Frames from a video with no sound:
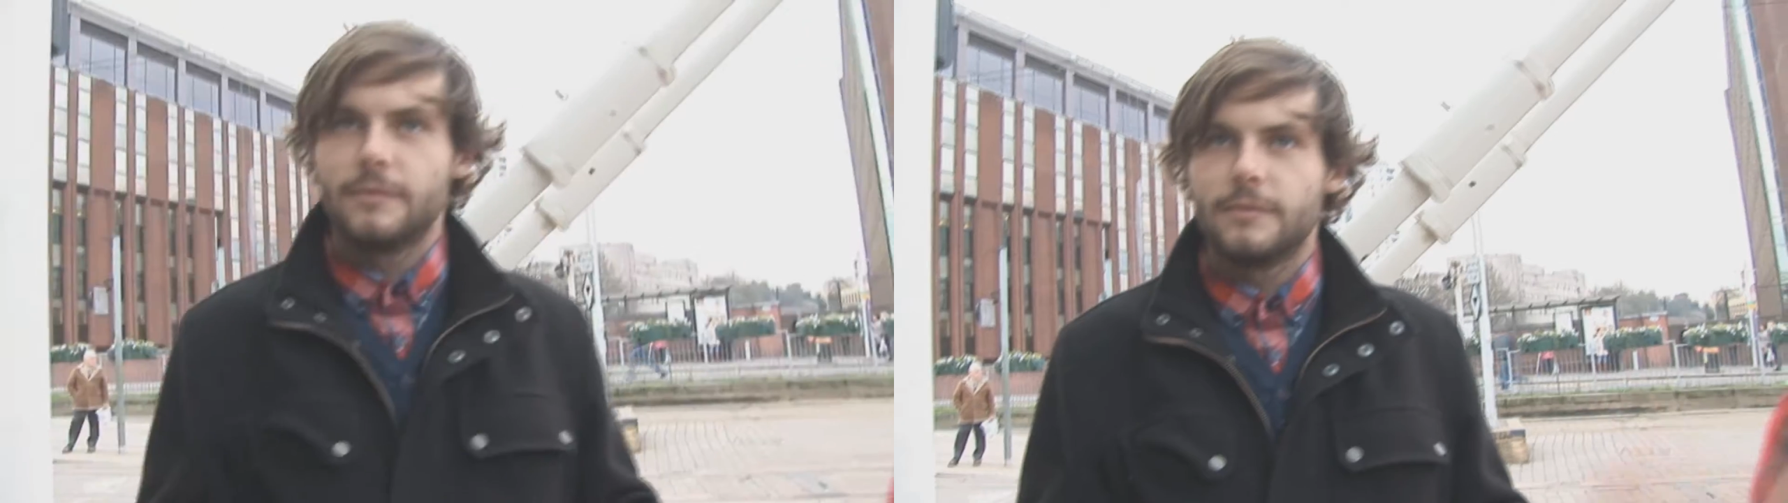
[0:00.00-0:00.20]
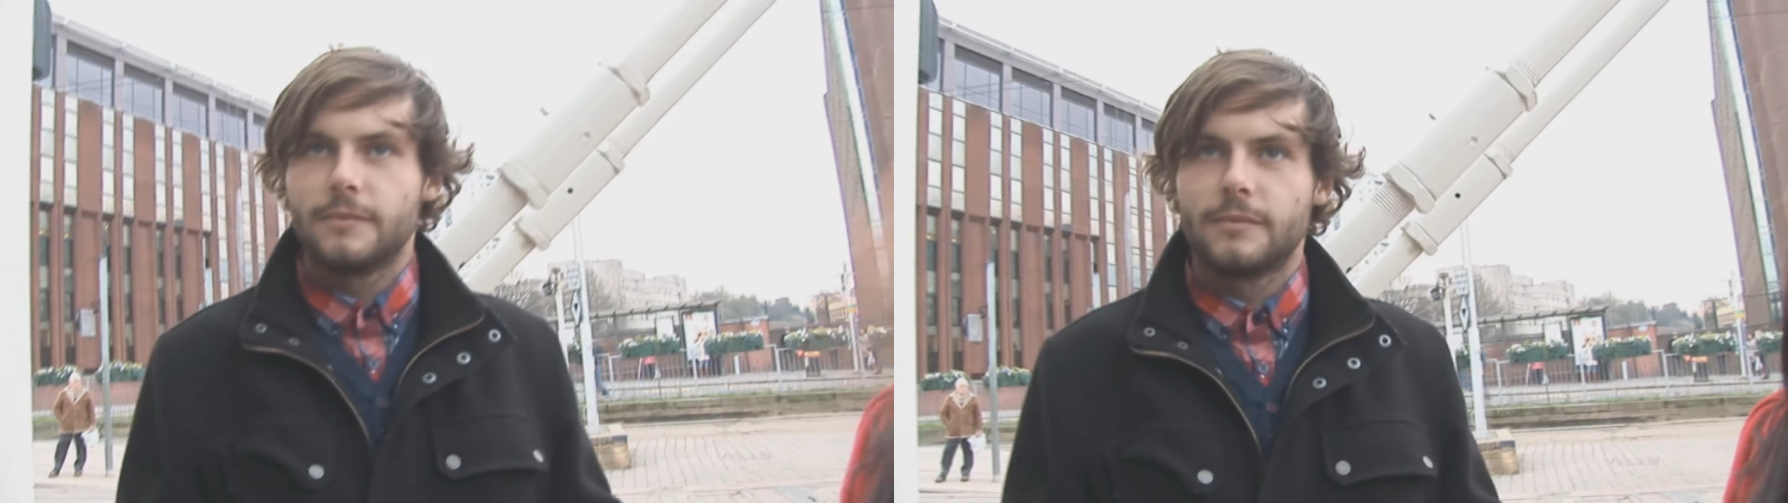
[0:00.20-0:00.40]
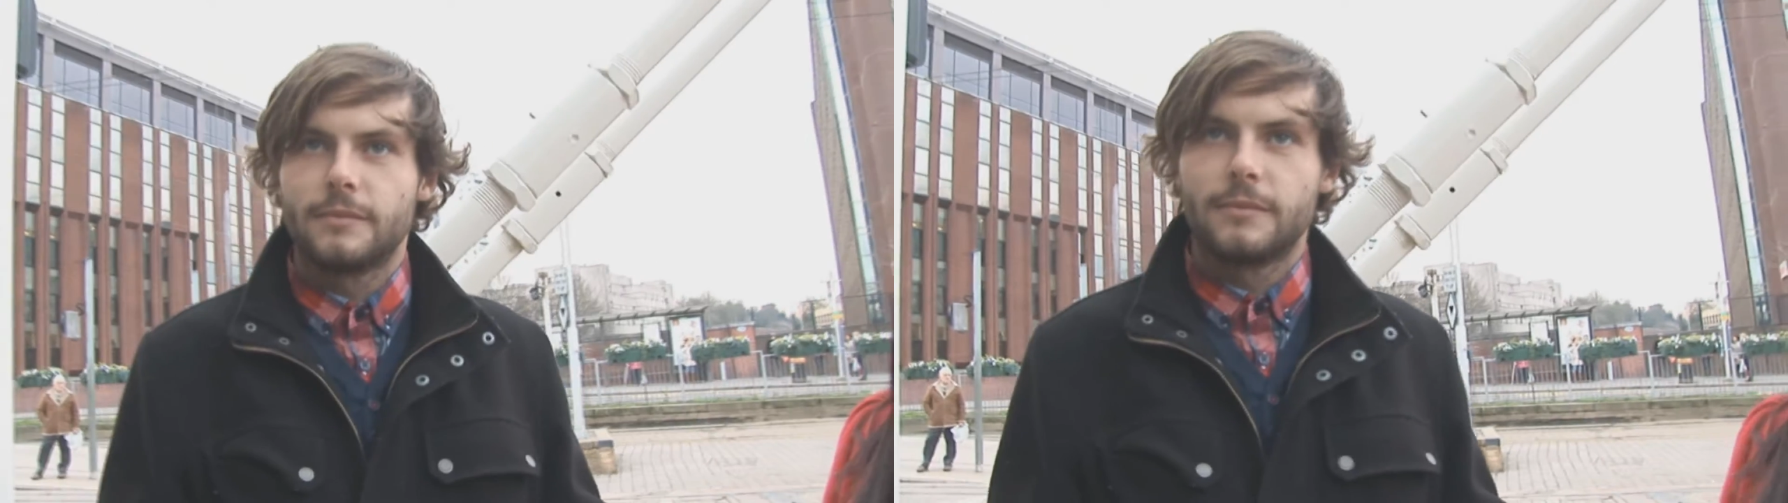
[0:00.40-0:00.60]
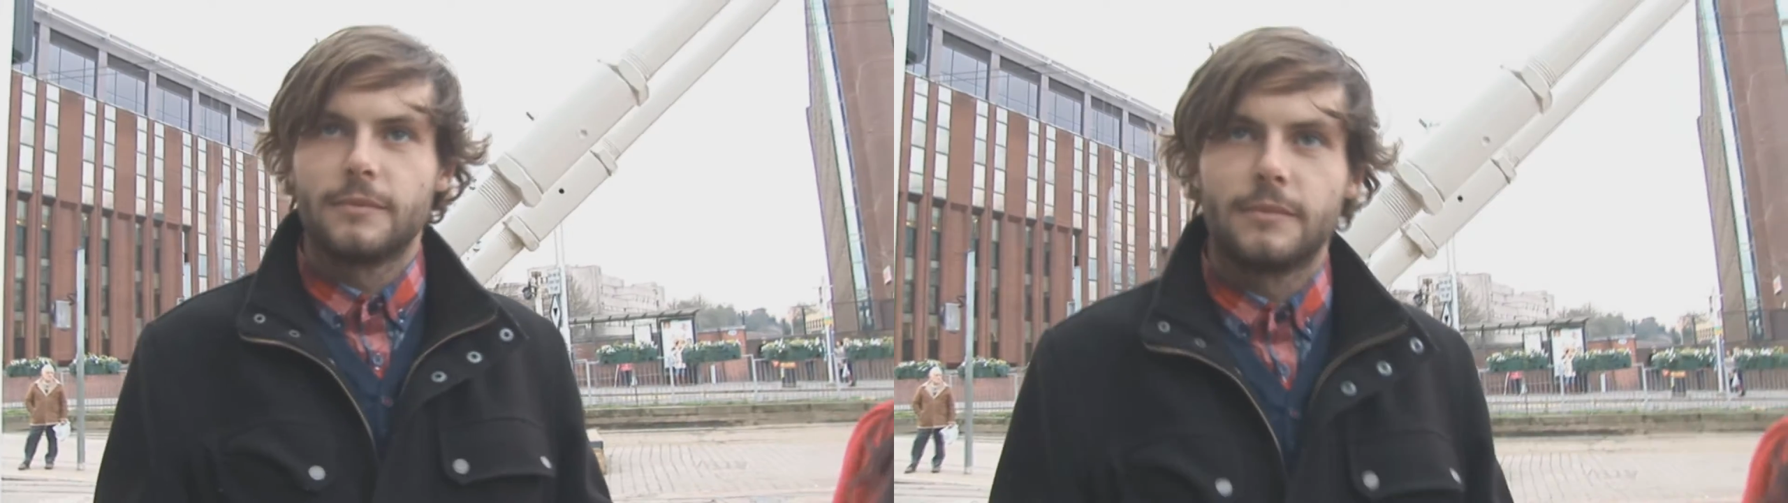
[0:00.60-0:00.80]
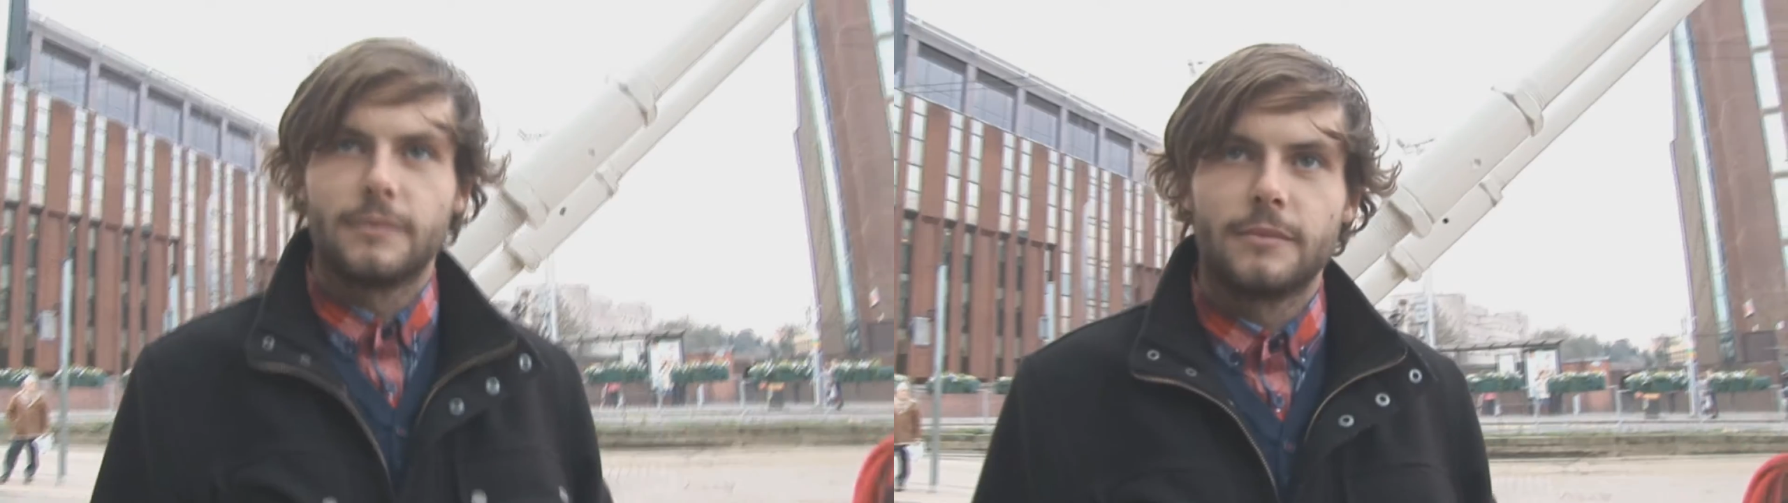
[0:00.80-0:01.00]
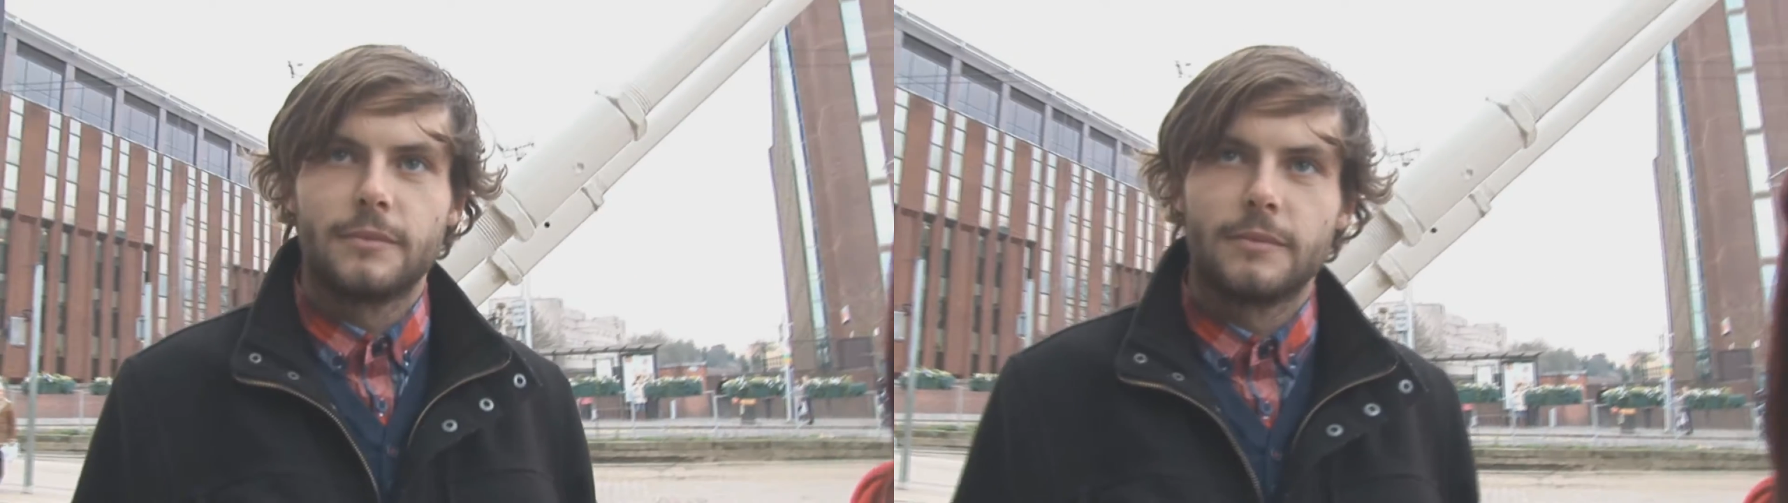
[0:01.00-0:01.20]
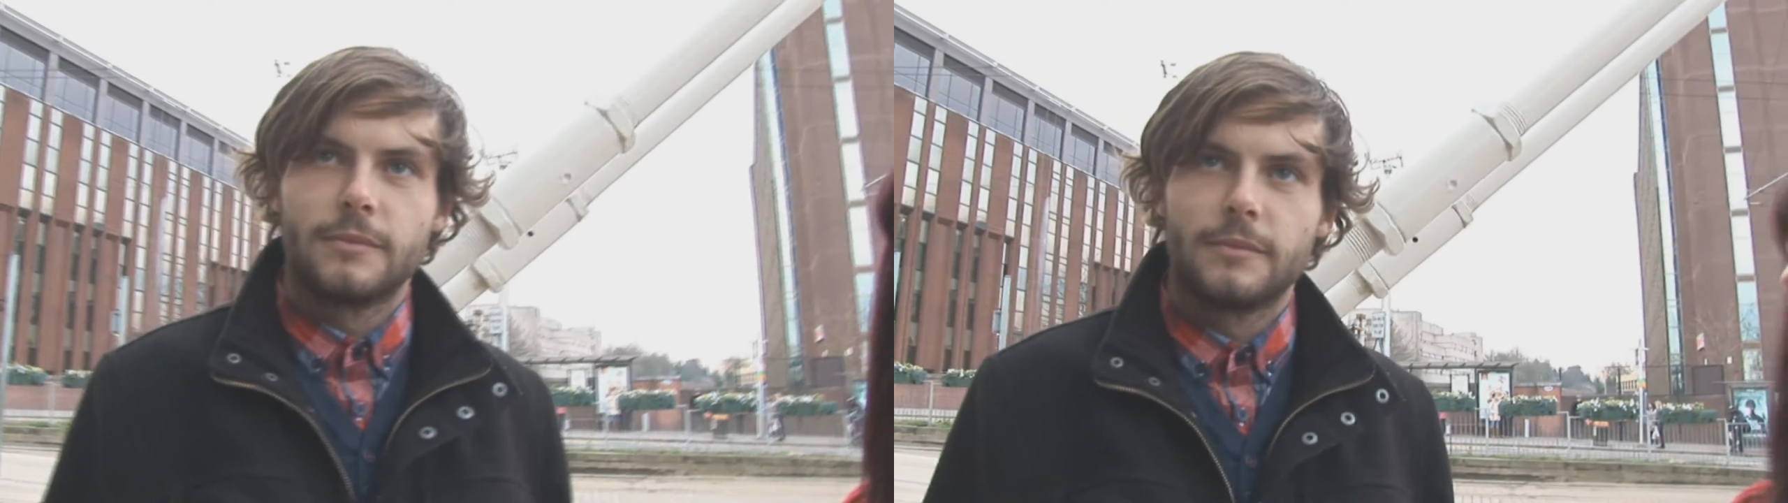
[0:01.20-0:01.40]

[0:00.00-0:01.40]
And I think